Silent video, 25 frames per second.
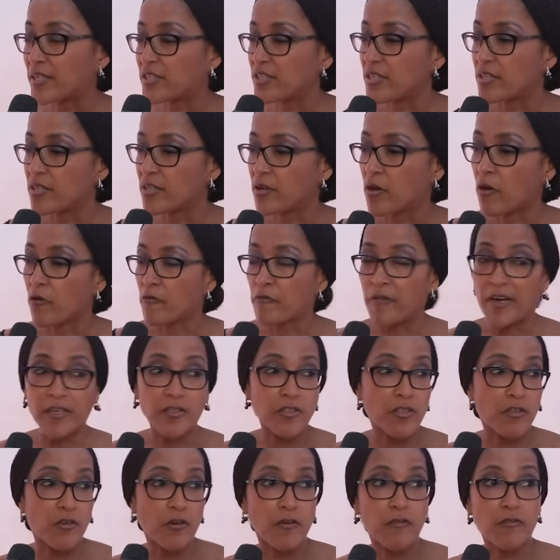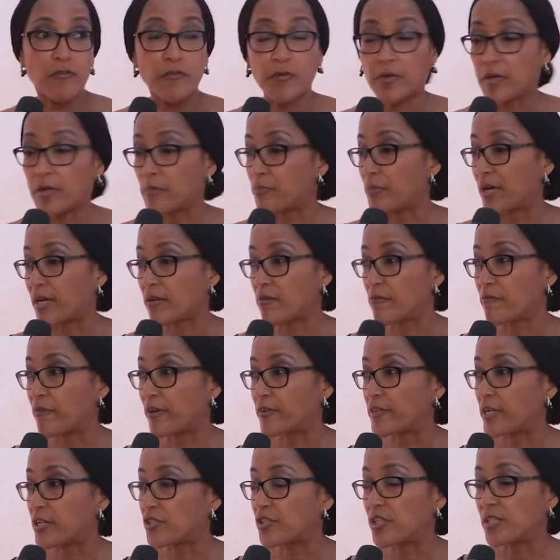actually the co-founder of uh, Brighton
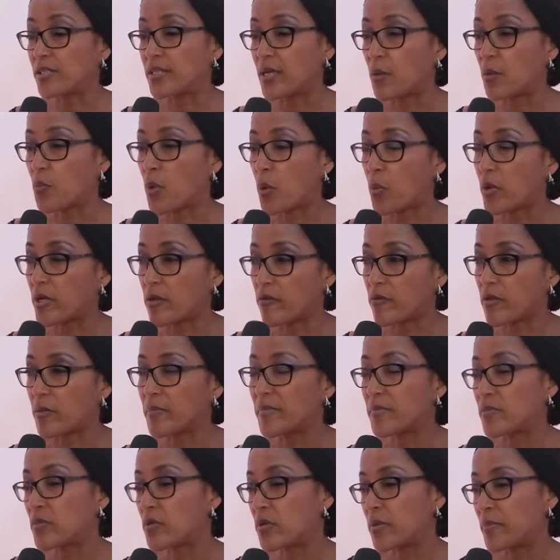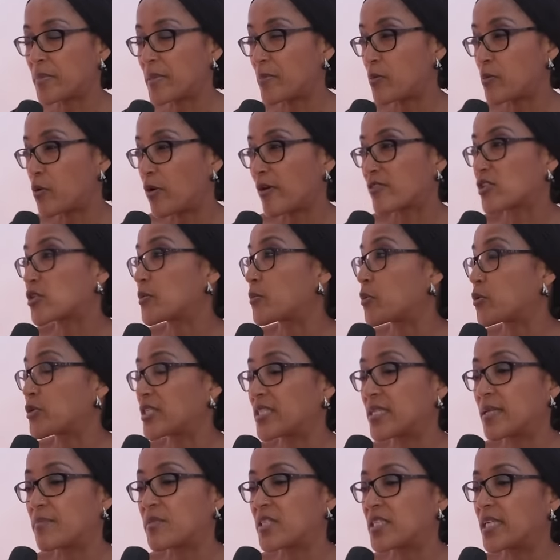Foundation, and we're one of the people who are
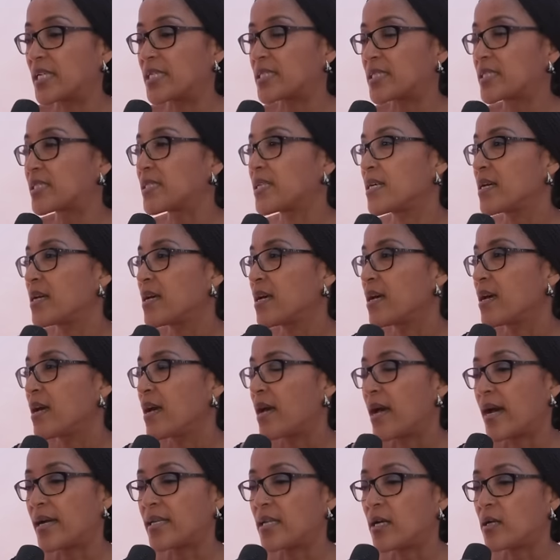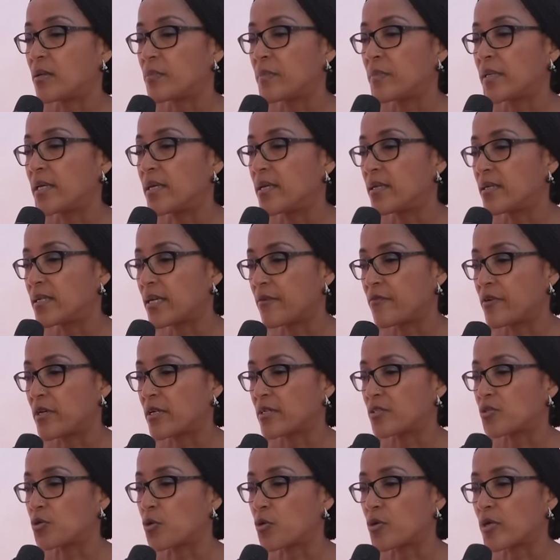supporting them tonight and I'll be giving
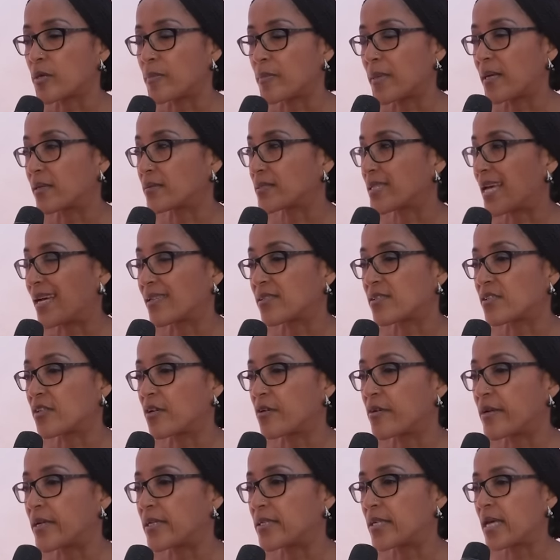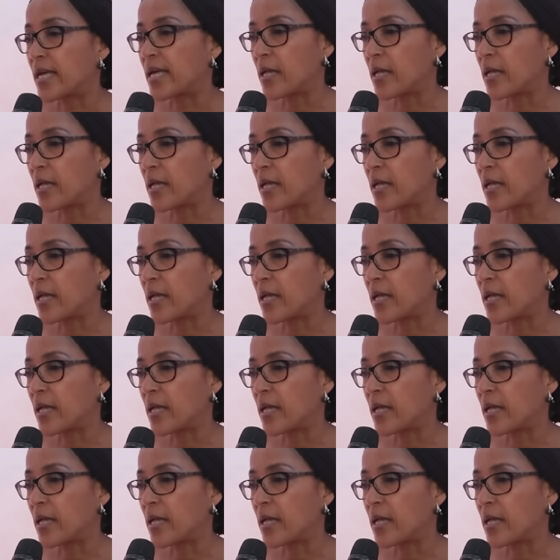a talk about cancer and